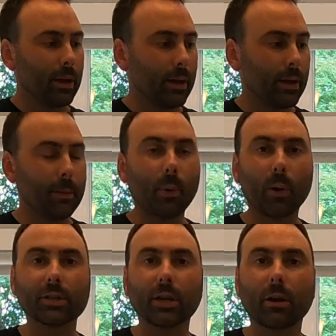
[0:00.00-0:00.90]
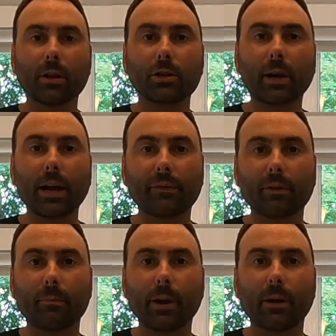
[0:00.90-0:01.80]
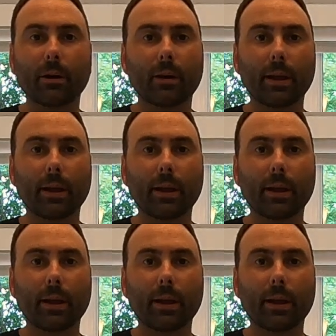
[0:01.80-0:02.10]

It pours a good draft of beer.